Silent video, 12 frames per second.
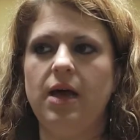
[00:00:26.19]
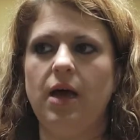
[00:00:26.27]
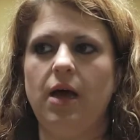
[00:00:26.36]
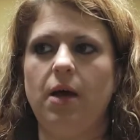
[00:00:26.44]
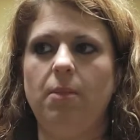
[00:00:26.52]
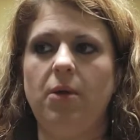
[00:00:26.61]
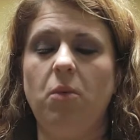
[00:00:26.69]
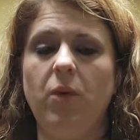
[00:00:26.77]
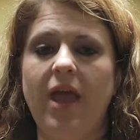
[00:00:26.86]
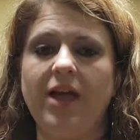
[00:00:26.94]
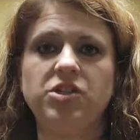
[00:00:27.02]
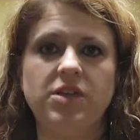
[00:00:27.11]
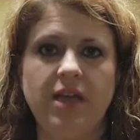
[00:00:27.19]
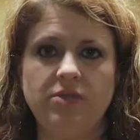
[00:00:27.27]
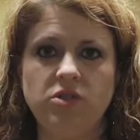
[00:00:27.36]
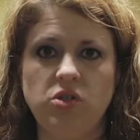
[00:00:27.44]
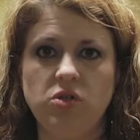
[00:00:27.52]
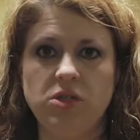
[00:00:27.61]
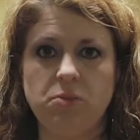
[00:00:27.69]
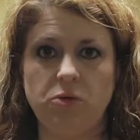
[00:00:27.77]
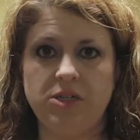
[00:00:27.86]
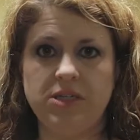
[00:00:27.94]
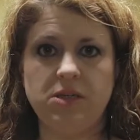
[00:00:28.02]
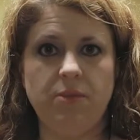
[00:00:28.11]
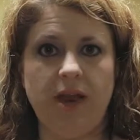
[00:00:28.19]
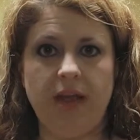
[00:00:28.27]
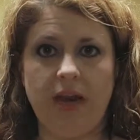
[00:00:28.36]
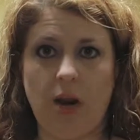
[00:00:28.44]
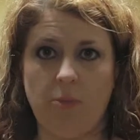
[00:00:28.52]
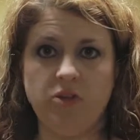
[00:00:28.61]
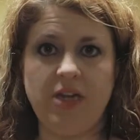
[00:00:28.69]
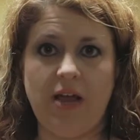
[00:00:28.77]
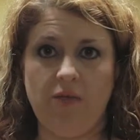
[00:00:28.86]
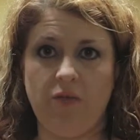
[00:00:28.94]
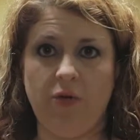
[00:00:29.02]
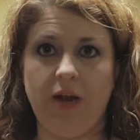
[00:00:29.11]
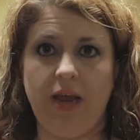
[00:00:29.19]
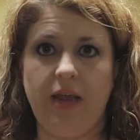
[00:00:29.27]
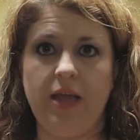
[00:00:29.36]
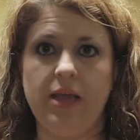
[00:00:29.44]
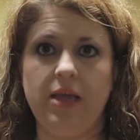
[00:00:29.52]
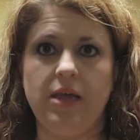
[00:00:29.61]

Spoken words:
And we actually have students participating in almost every